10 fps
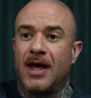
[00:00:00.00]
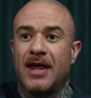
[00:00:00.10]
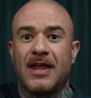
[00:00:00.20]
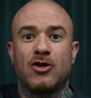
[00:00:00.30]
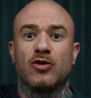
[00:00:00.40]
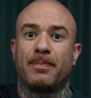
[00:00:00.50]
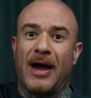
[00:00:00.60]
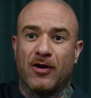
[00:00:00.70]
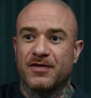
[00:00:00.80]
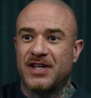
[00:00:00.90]
and then your
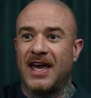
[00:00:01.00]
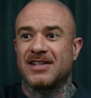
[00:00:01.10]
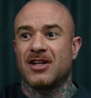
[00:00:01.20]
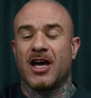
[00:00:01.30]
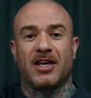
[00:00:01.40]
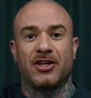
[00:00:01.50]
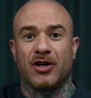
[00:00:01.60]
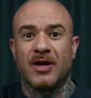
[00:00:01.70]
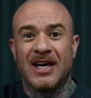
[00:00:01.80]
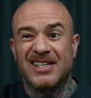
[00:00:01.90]
back off set is
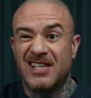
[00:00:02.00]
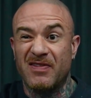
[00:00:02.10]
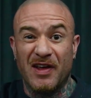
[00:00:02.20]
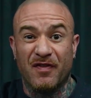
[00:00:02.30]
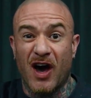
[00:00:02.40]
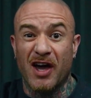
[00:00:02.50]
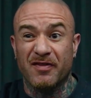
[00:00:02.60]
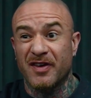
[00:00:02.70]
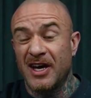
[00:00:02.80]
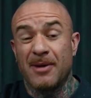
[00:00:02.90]

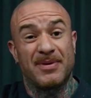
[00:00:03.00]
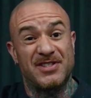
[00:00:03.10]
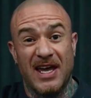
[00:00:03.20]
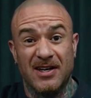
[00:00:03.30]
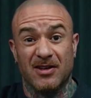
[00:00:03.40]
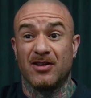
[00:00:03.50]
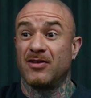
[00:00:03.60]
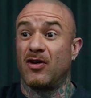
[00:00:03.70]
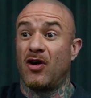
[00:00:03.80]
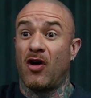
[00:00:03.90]
75%
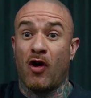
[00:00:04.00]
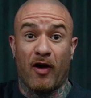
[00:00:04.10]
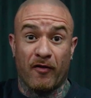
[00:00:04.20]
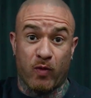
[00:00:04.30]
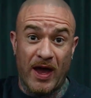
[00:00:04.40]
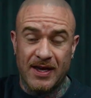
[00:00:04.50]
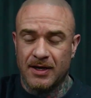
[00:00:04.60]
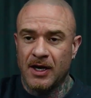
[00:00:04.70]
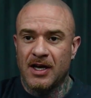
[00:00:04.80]
of weight,